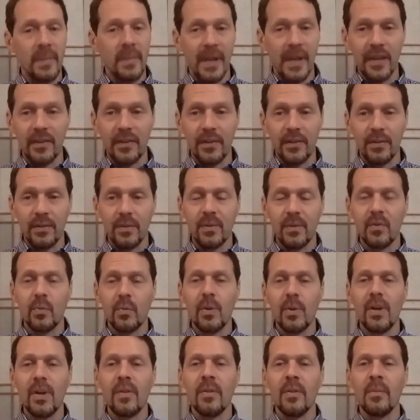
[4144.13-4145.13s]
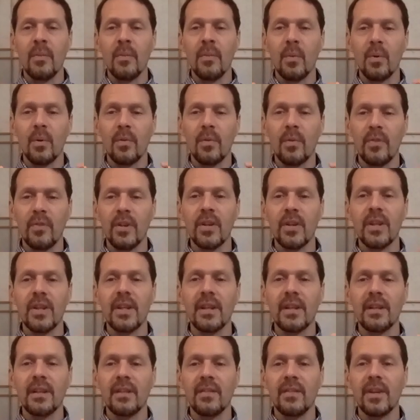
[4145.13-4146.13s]
That's true as well. The more
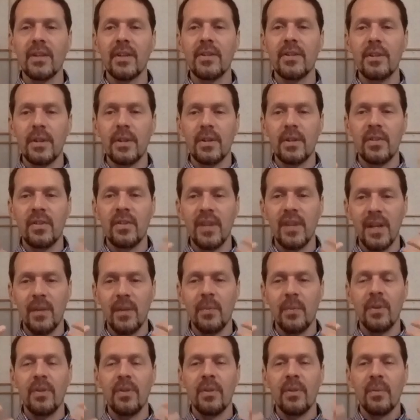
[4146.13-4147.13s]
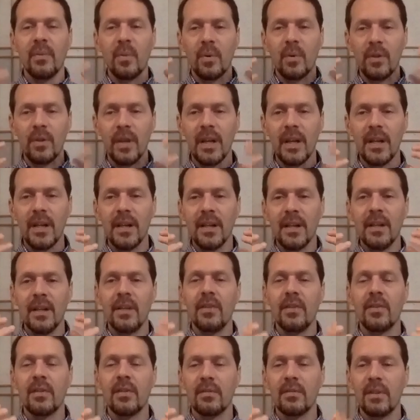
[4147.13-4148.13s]
feeling and conviction you can say it with, the more likely it
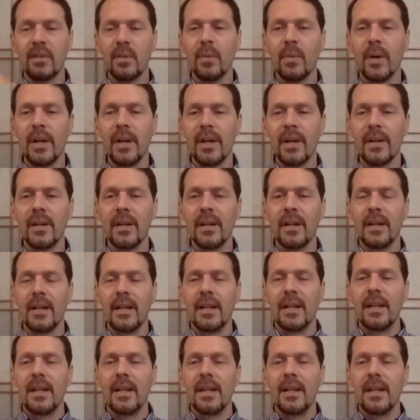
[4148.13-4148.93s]
is to rewire.